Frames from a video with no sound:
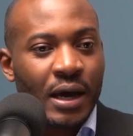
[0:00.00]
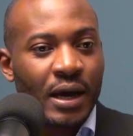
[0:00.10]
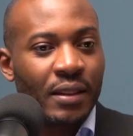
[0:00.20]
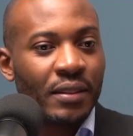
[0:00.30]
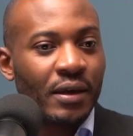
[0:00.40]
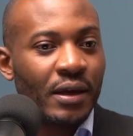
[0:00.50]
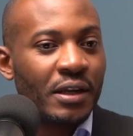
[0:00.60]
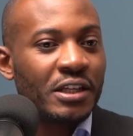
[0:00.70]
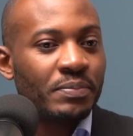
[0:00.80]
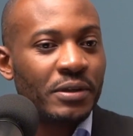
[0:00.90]
are there
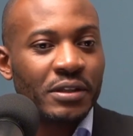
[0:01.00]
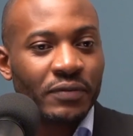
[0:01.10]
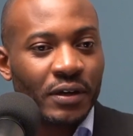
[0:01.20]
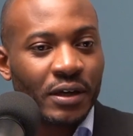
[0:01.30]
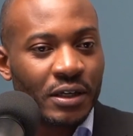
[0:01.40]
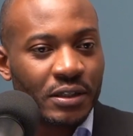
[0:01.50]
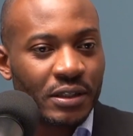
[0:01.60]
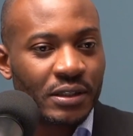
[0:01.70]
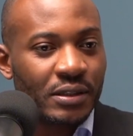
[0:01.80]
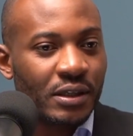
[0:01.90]
any specific
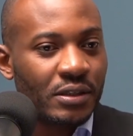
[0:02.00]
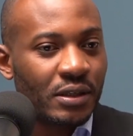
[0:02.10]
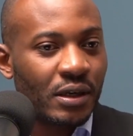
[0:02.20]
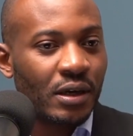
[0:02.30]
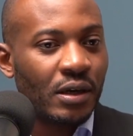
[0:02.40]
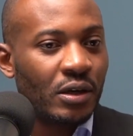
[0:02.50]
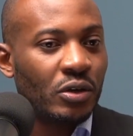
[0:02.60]
countries that